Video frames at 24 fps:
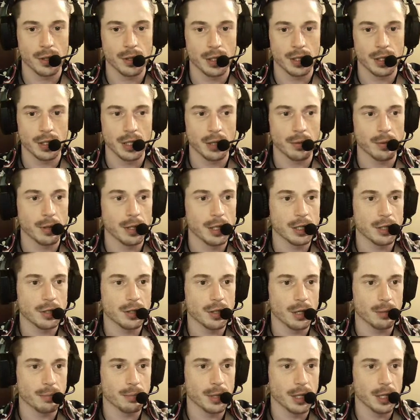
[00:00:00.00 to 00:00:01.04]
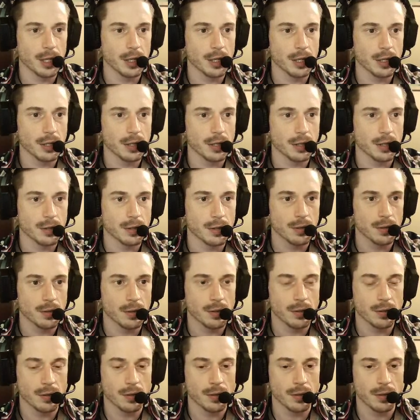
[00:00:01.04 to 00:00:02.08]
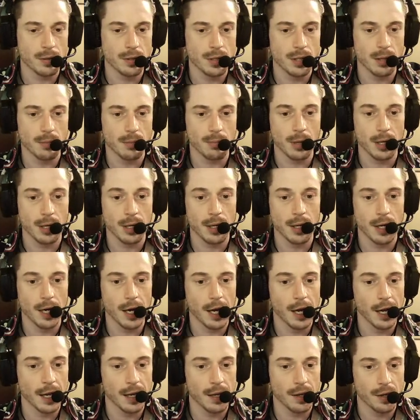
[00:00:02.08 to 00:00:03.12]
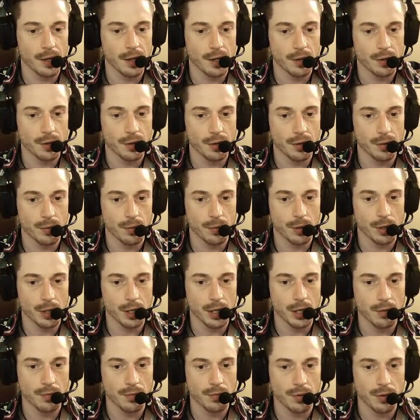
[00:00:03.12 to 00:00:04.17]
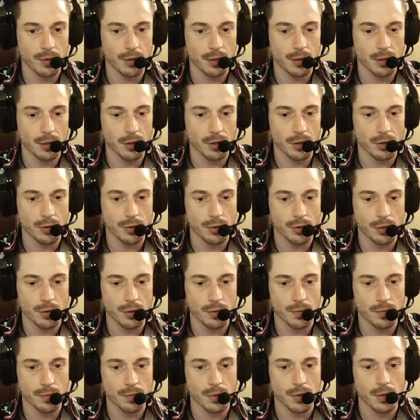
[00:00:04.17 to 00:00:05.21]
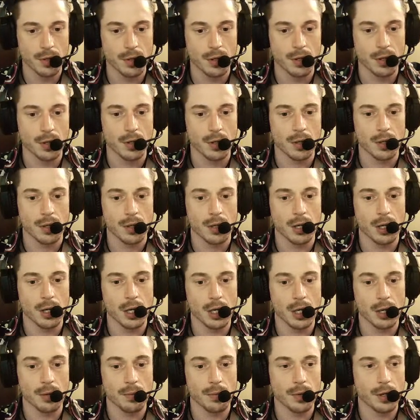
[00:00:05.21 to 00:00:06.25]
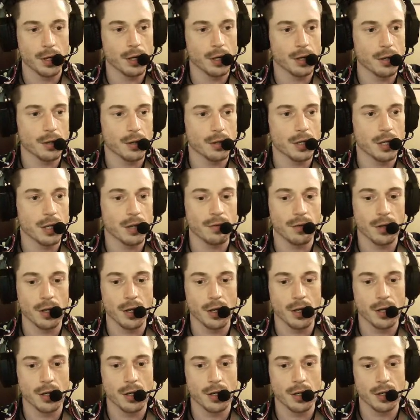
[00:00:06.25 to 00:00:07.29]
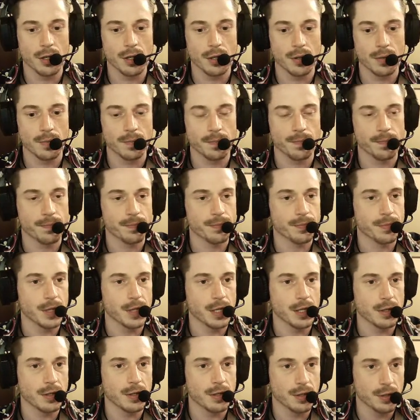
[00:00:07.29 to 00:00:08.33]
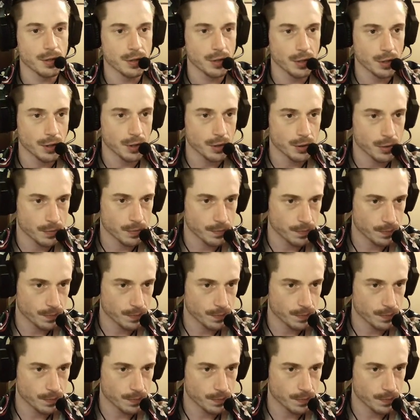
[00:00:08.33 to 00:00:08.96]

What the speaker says: that we need to update it. Let's get my highlighter running for the cursor, and we're gonna go to devlog, things to do,